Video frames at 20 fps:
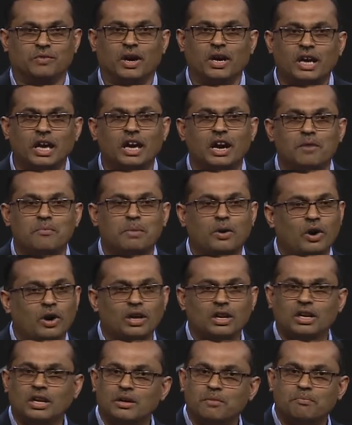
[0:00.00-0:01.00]
working
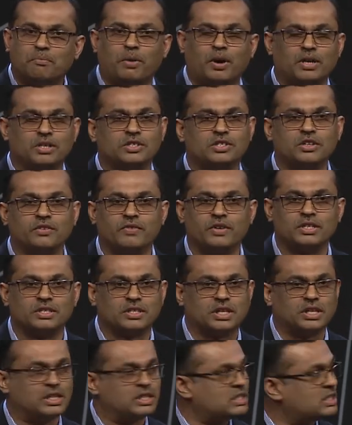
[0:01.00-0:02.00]
upon. Positive
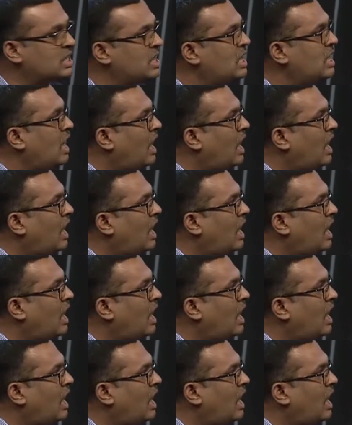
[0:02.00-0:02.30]
results.